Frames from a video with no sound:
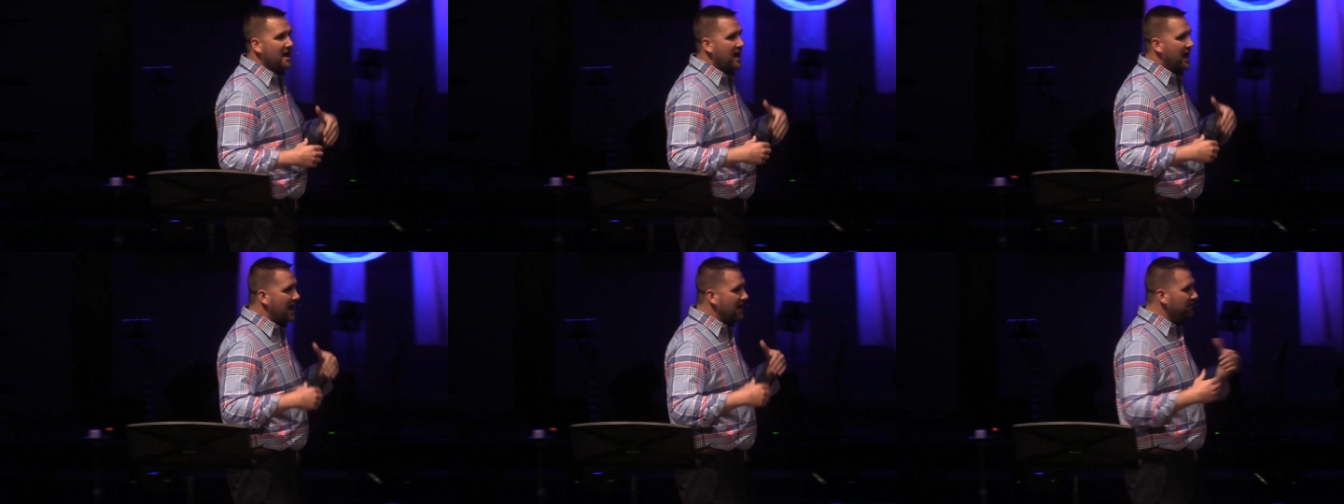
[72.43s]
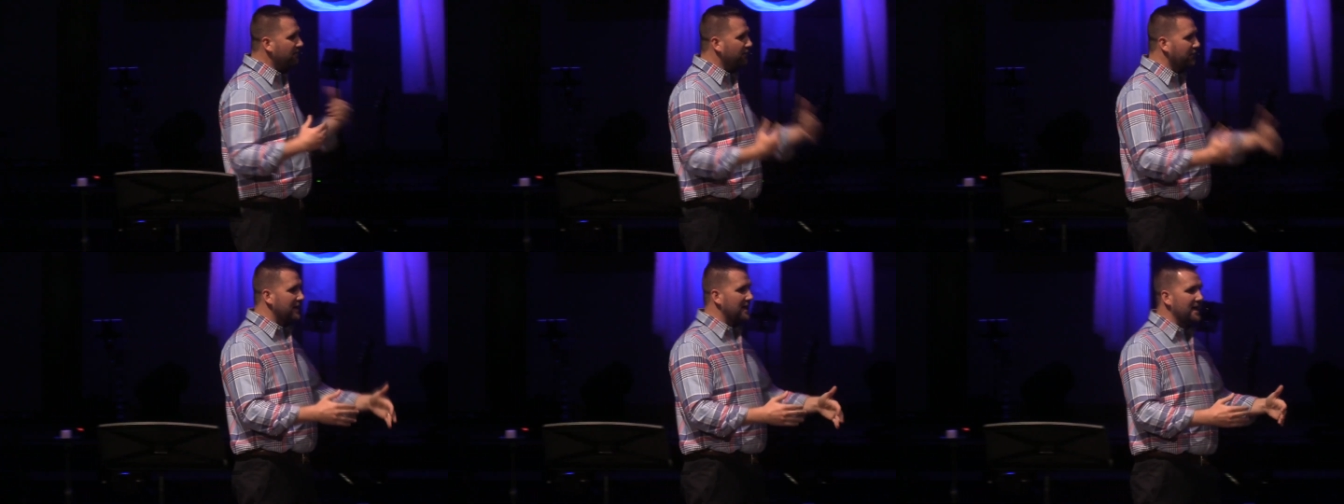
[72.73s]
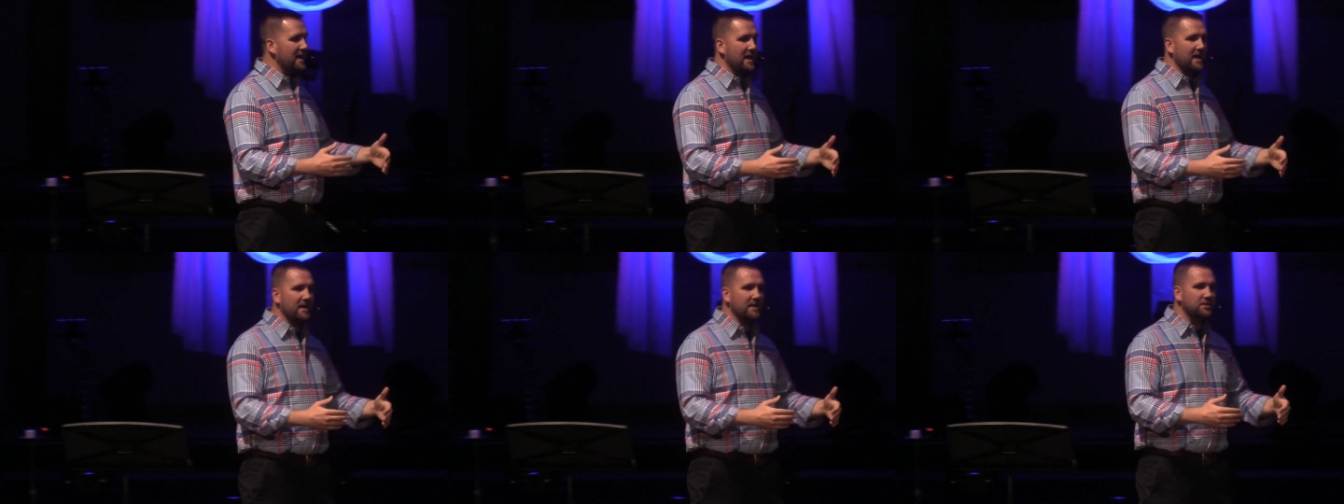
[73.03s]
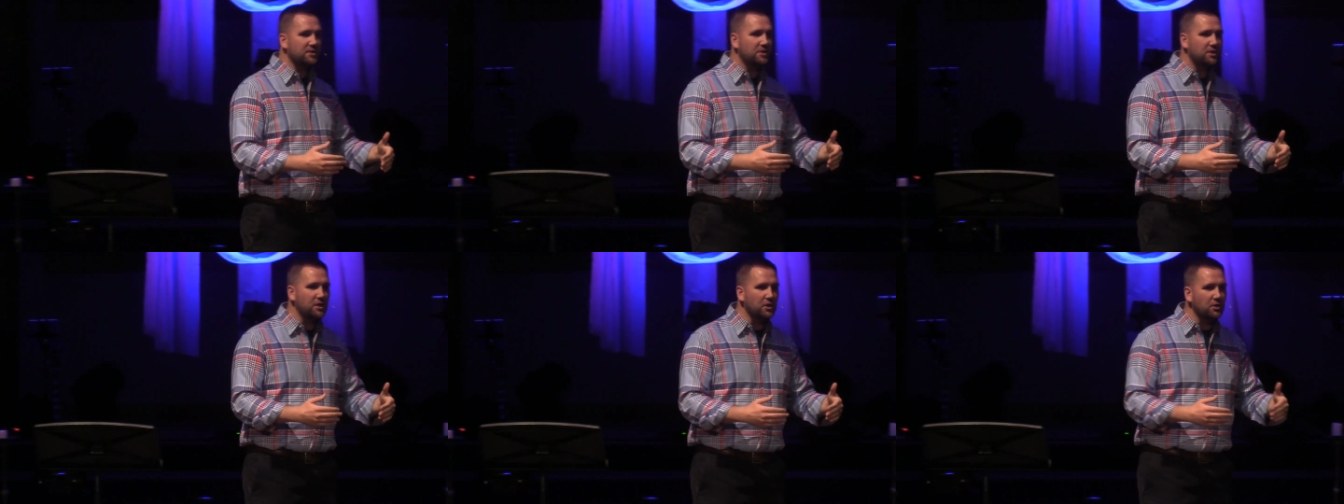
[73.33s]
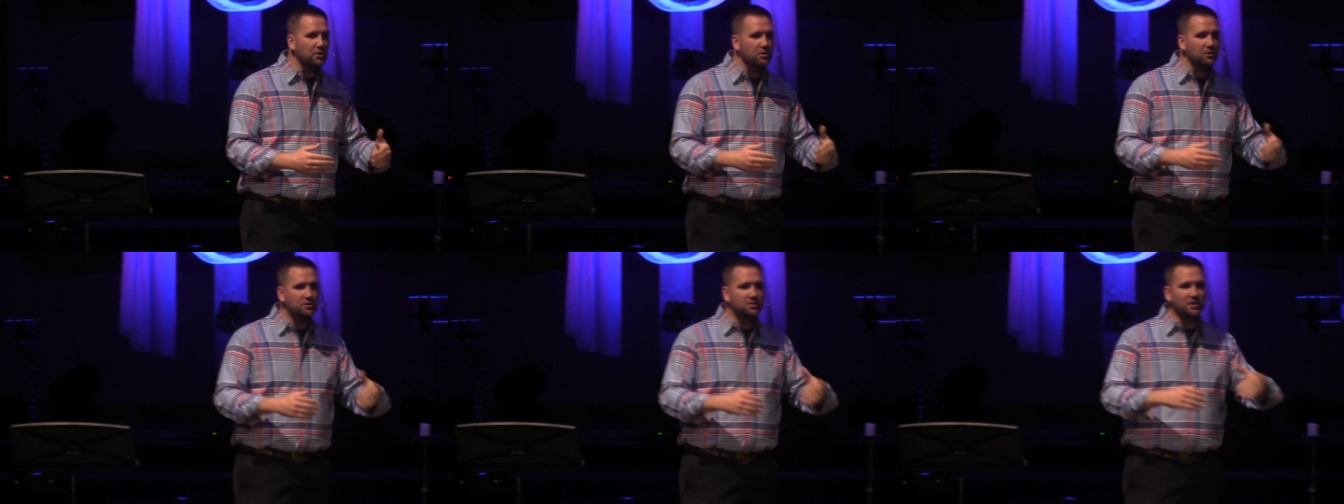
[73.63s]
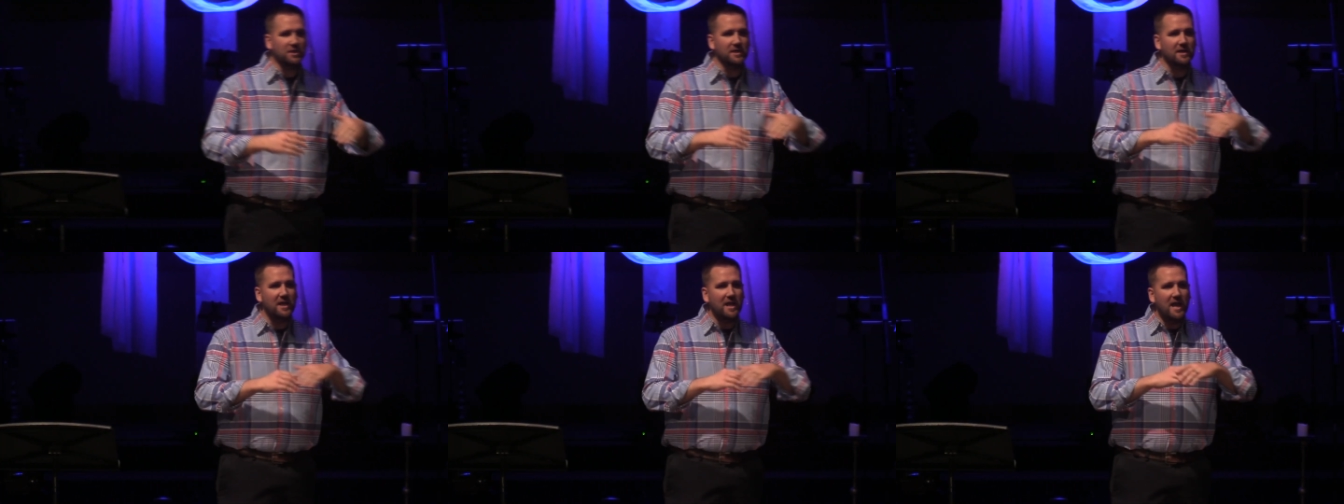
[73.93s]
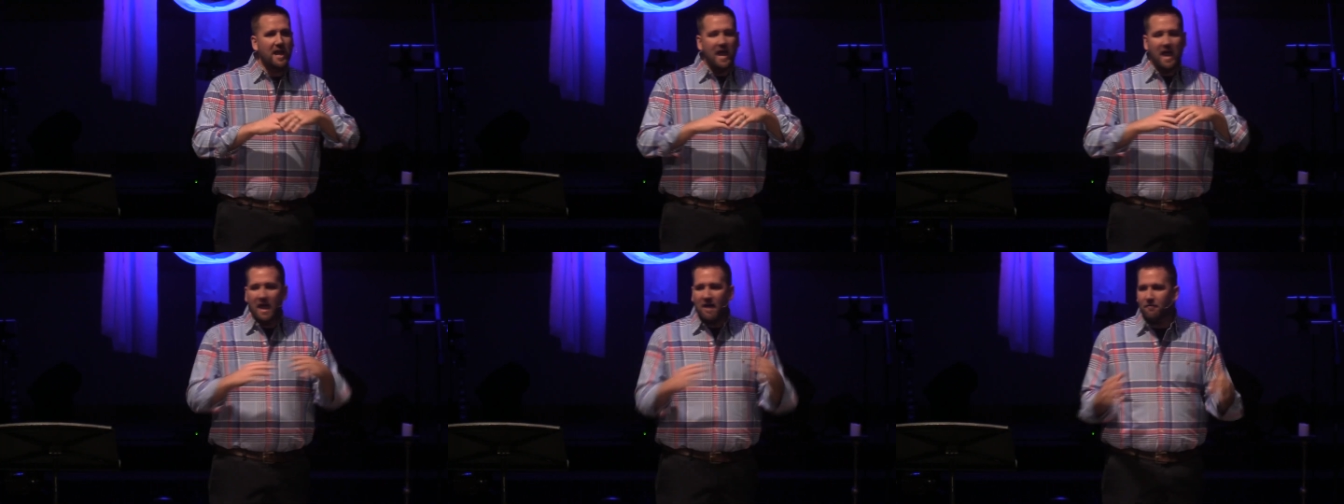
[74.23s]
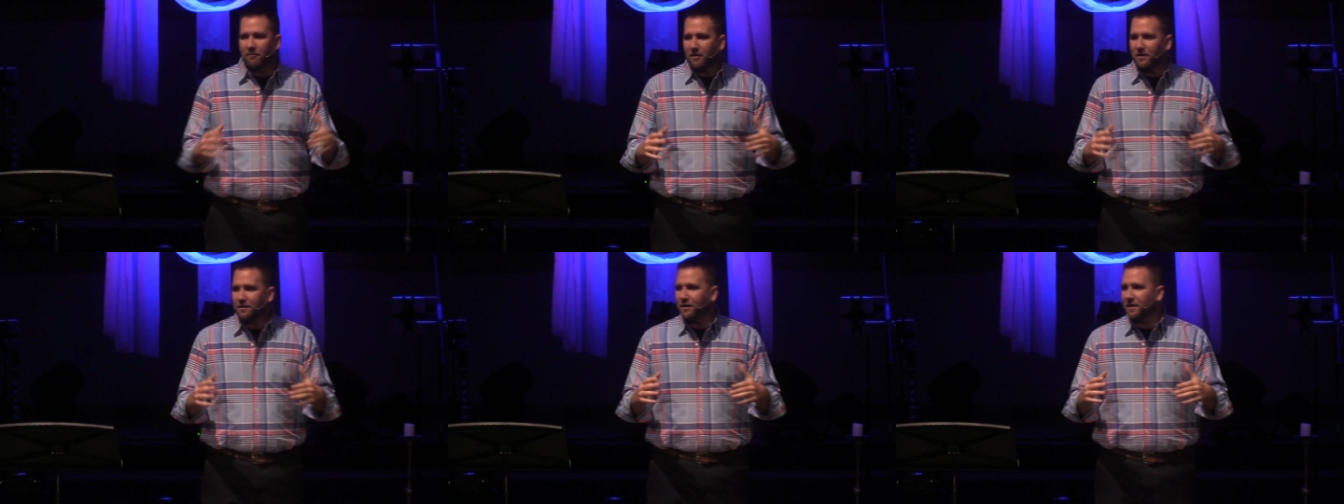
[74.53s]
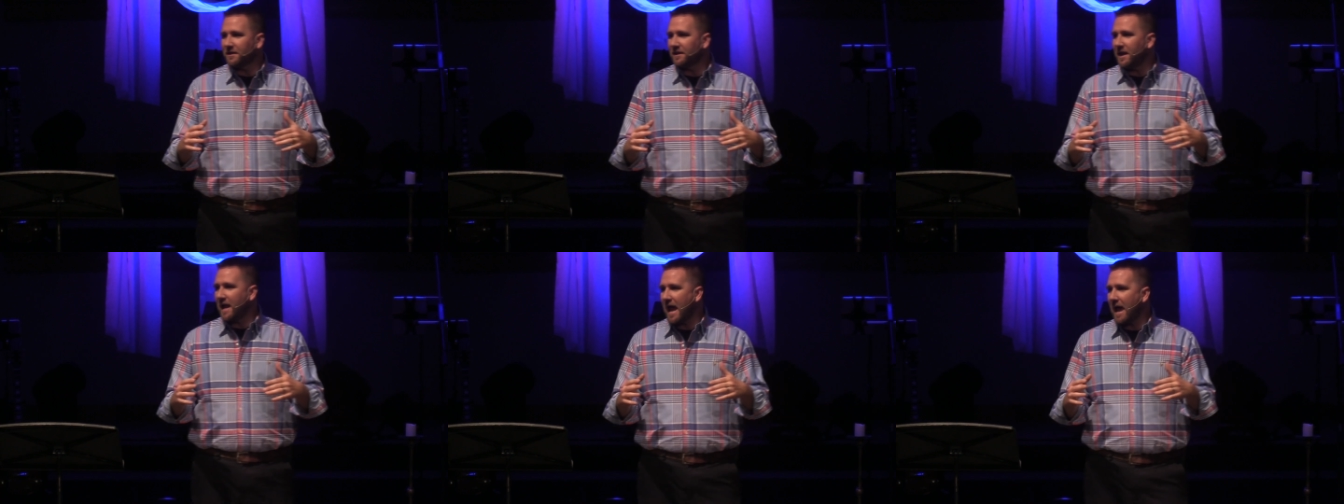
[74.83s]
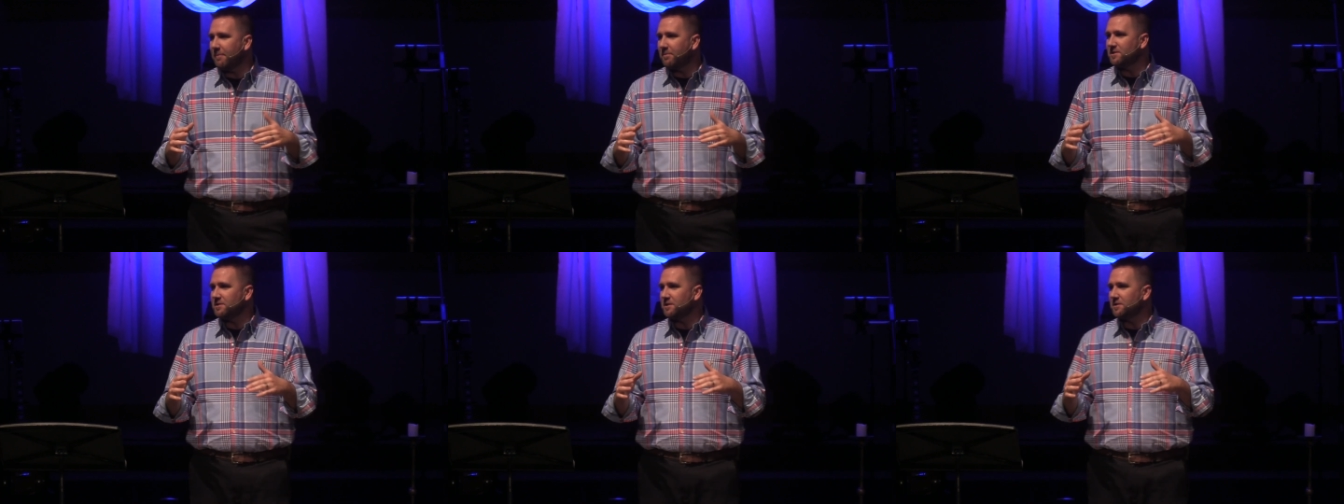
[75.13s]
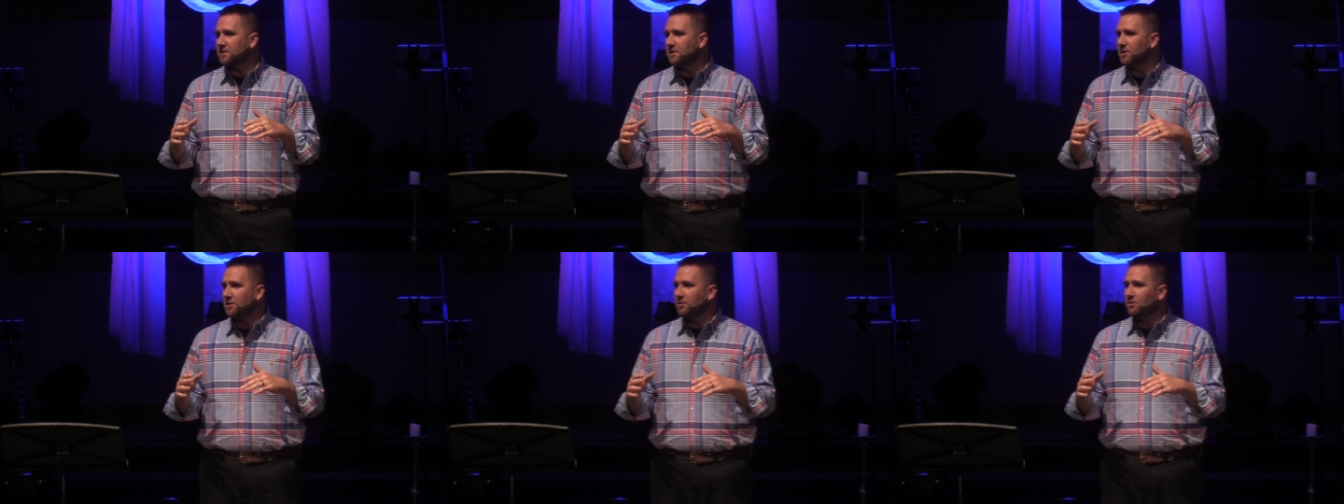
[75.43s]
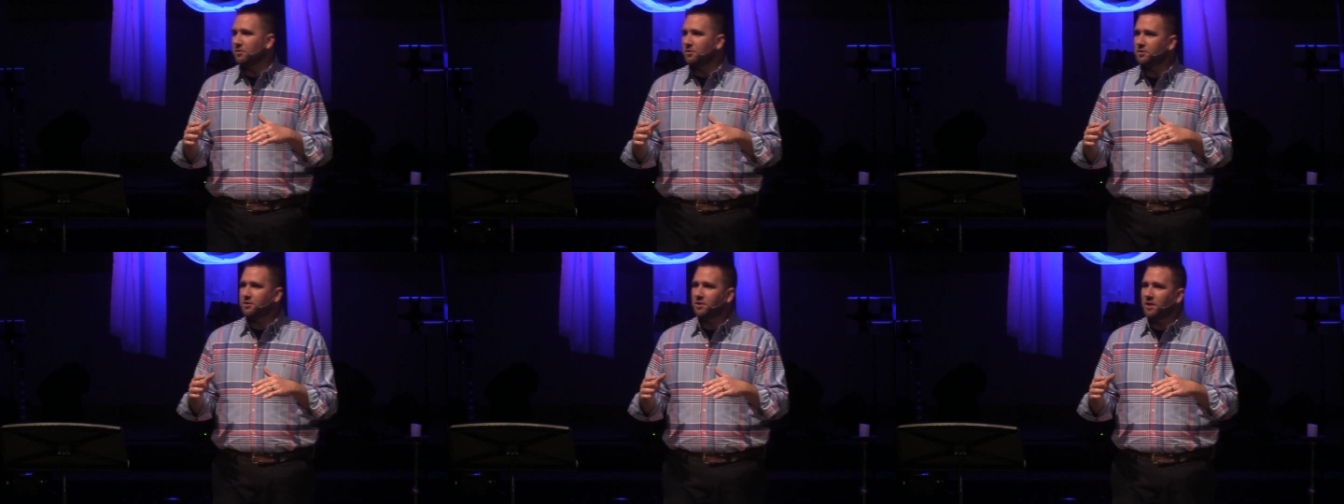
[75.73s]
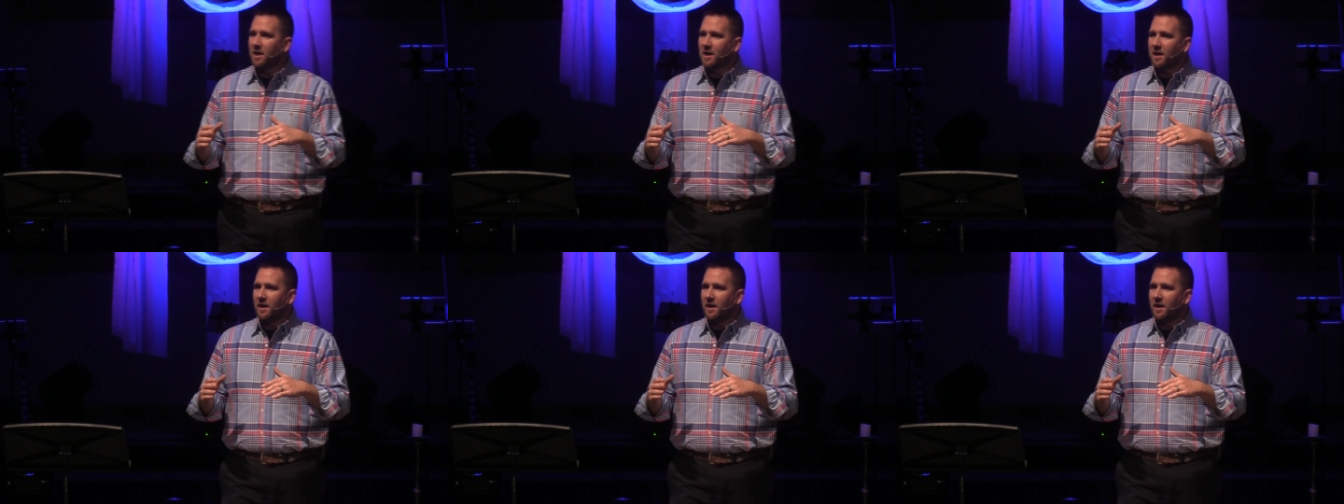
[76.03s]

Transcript: every hit is huge, and everything that happens is huge.